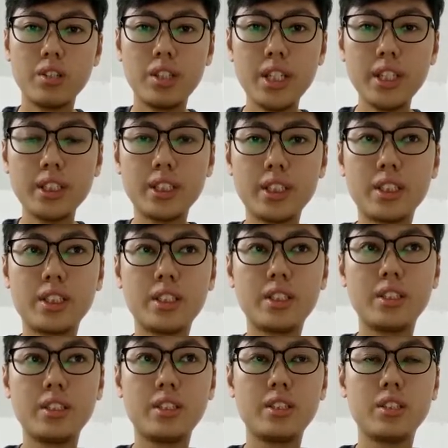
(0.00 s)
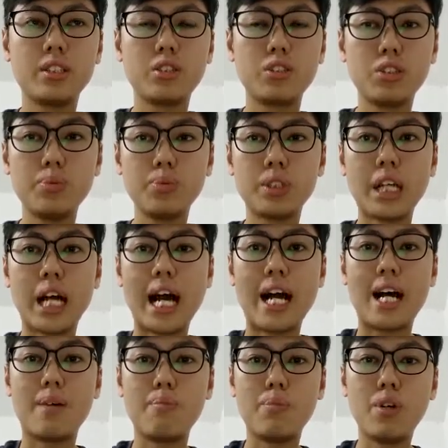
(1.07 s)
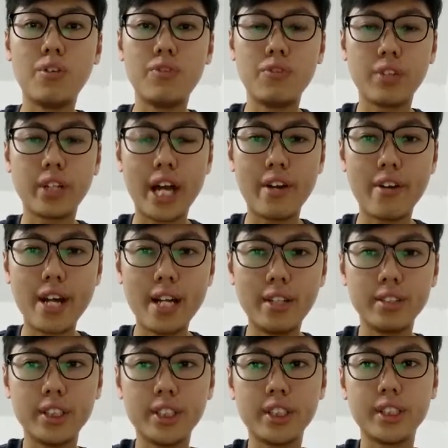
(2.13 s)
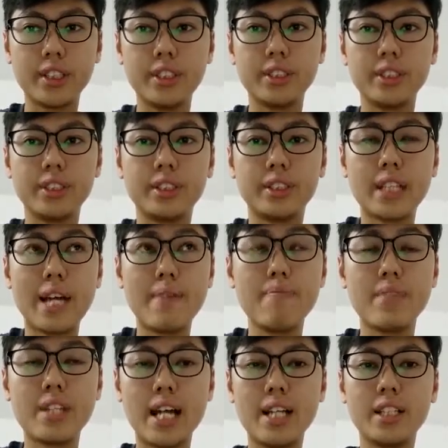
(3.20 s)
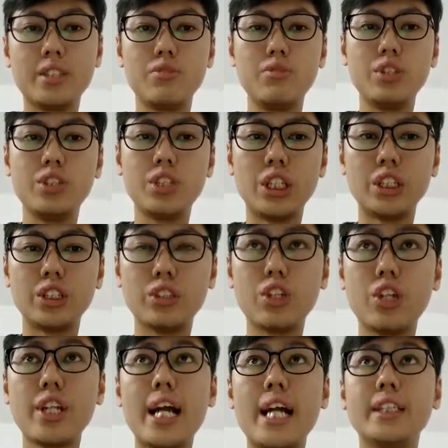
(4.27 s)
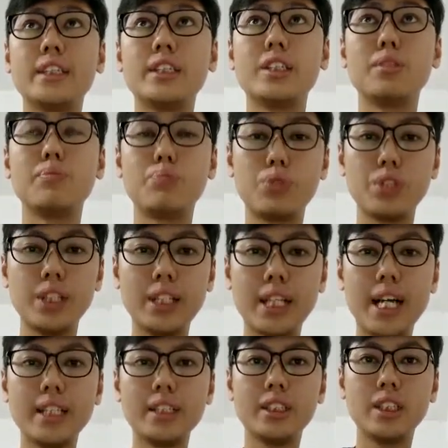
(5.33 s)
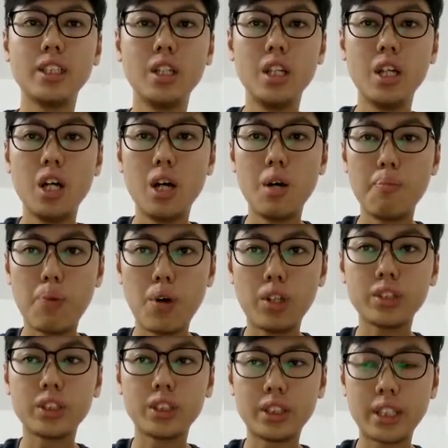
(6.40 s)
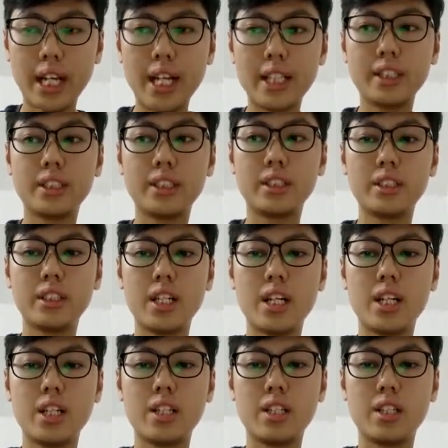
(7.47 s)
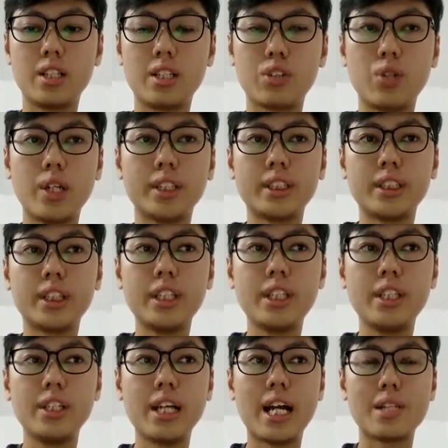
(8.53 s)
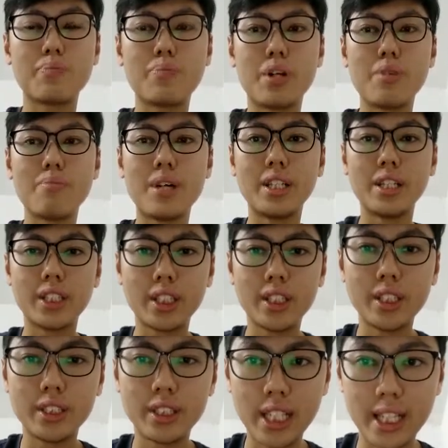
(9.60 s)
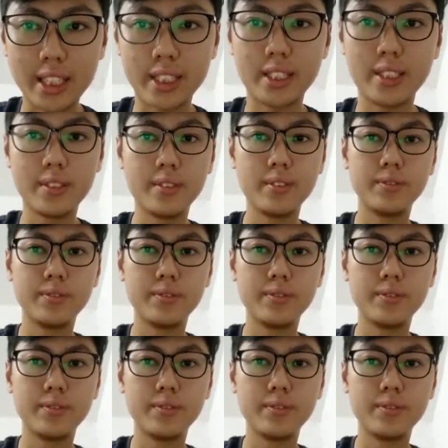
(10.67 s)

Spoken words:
These groups are both carry out the same test, which is known as the pre-test, post-test, quasi-experimental test.